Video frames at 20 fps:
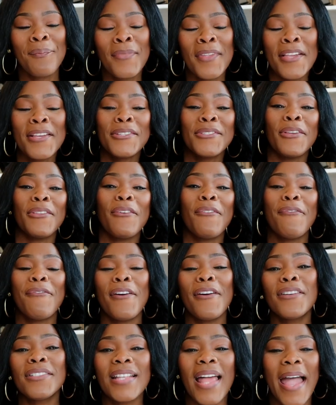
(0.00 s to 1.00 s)
So the
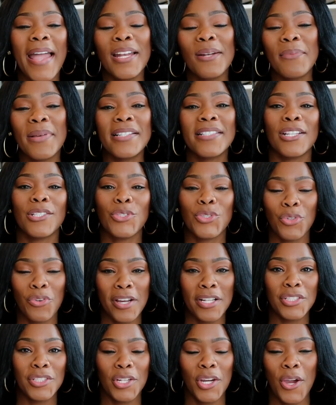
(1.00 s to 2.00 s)
first item is a
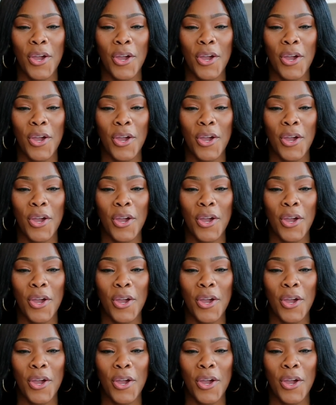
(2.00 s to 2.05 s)
trench